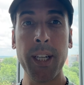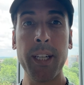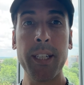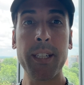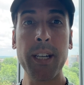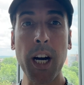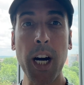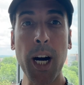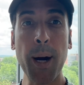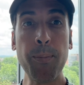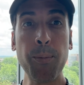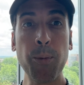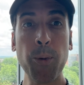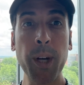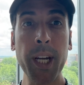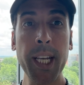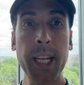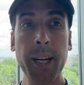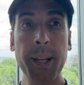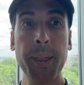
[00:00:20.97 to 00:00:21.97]
to
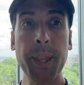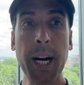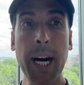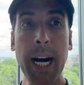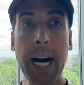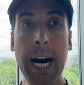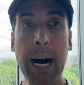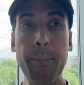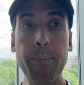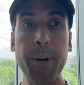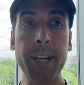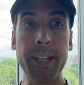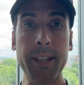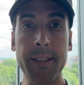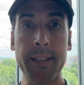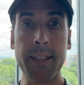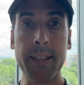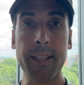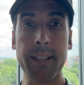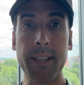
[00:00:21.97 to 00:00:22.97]
upgrade the operating
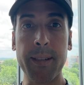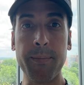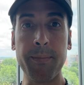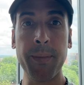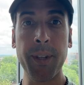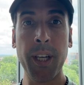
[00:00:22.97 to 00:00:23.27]
system